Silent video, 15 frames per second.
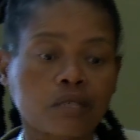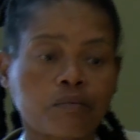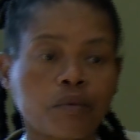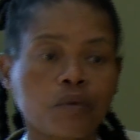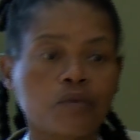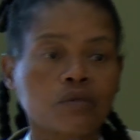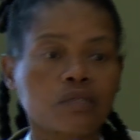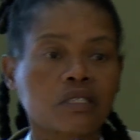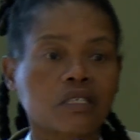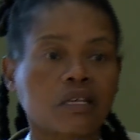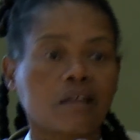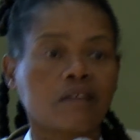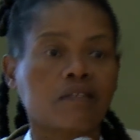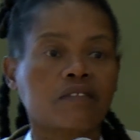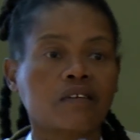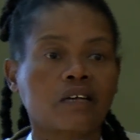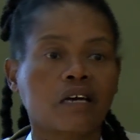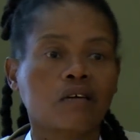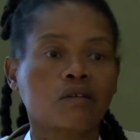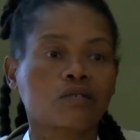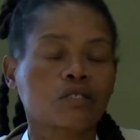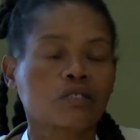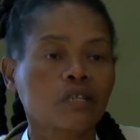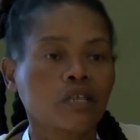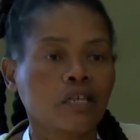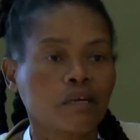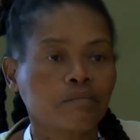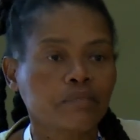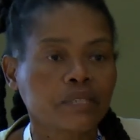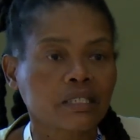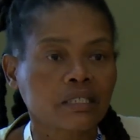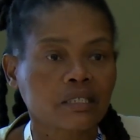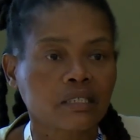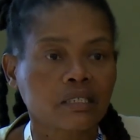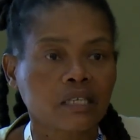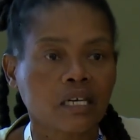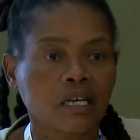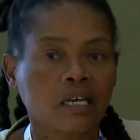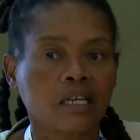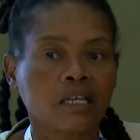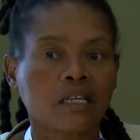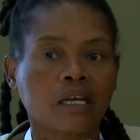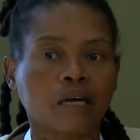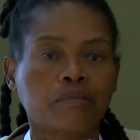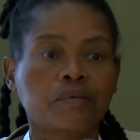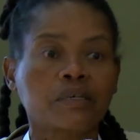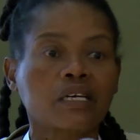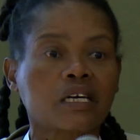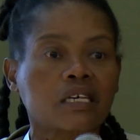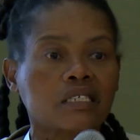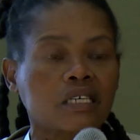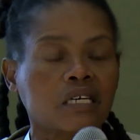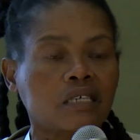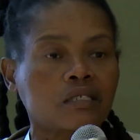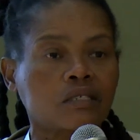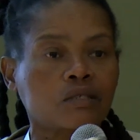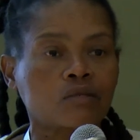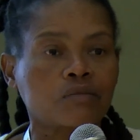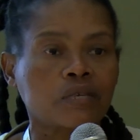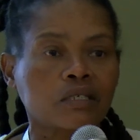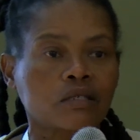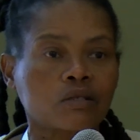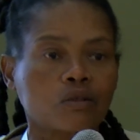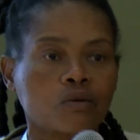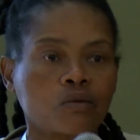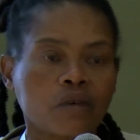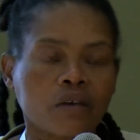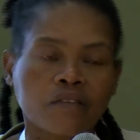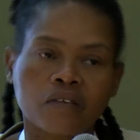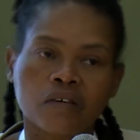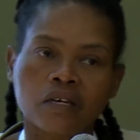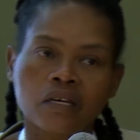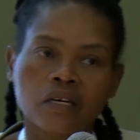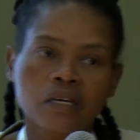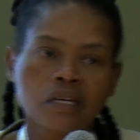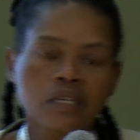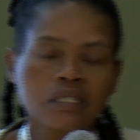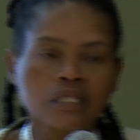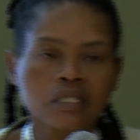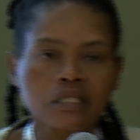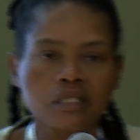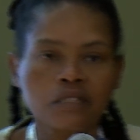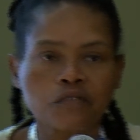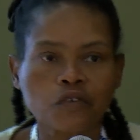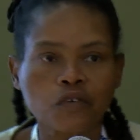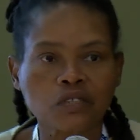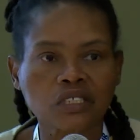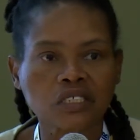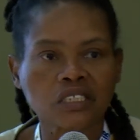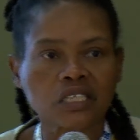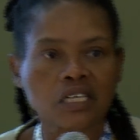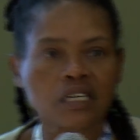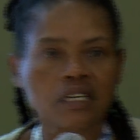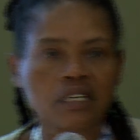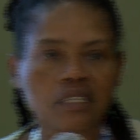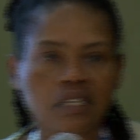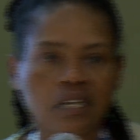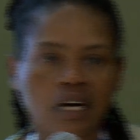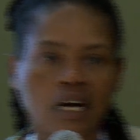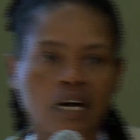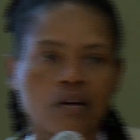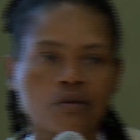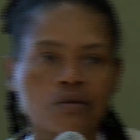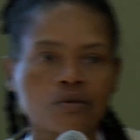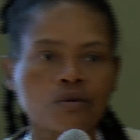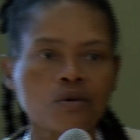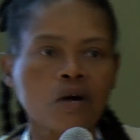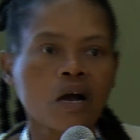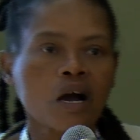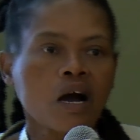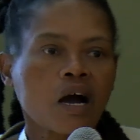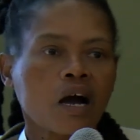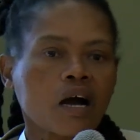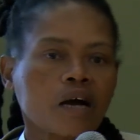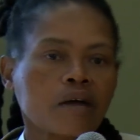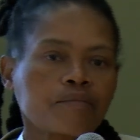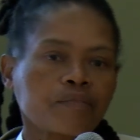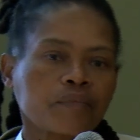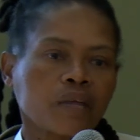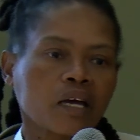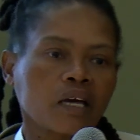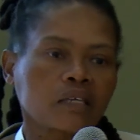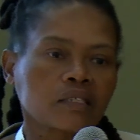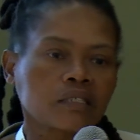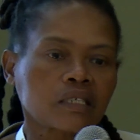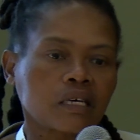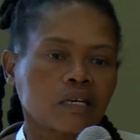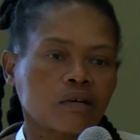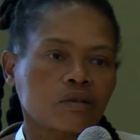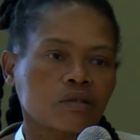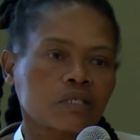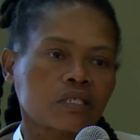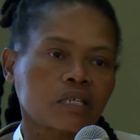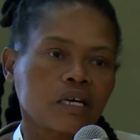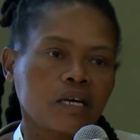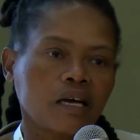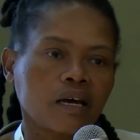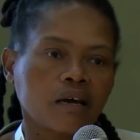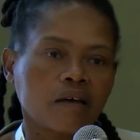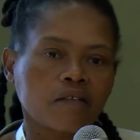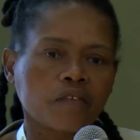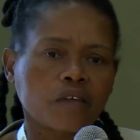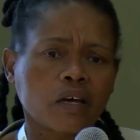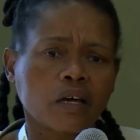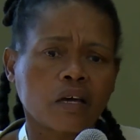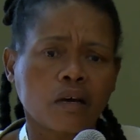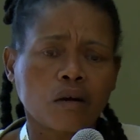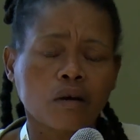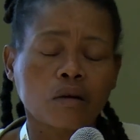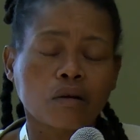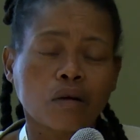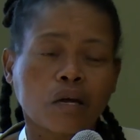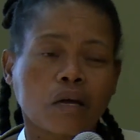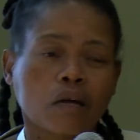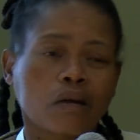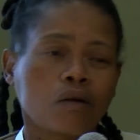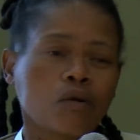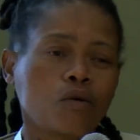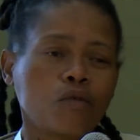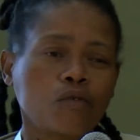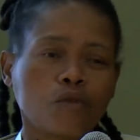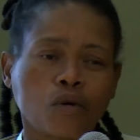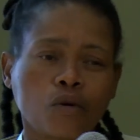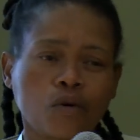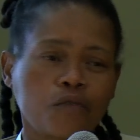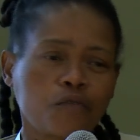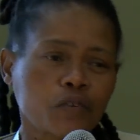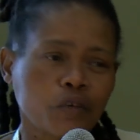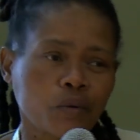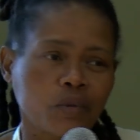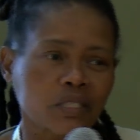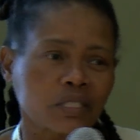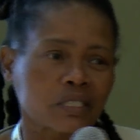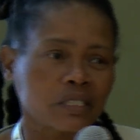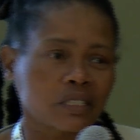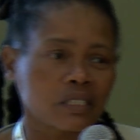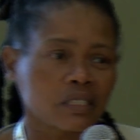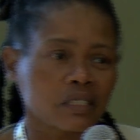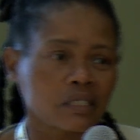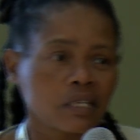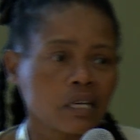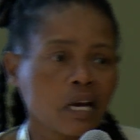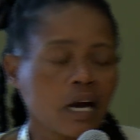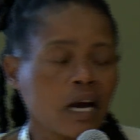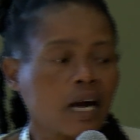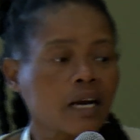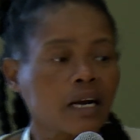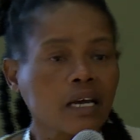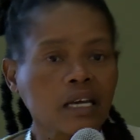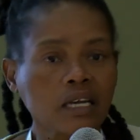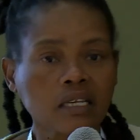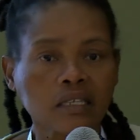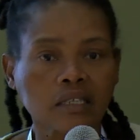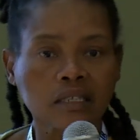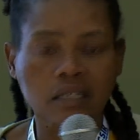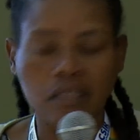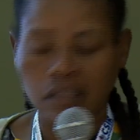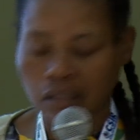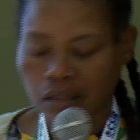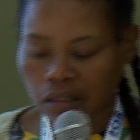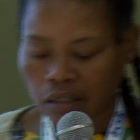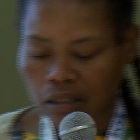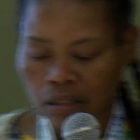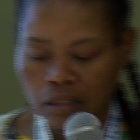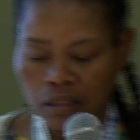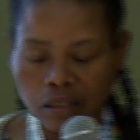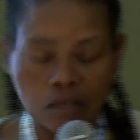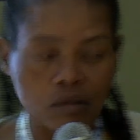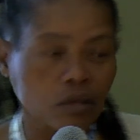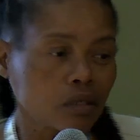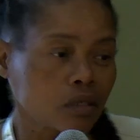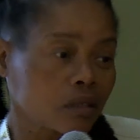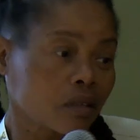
both South Africa and Australia built their precursor instruments. So we have a 64 dish array in the Karoo, and Australia have a low frequency array in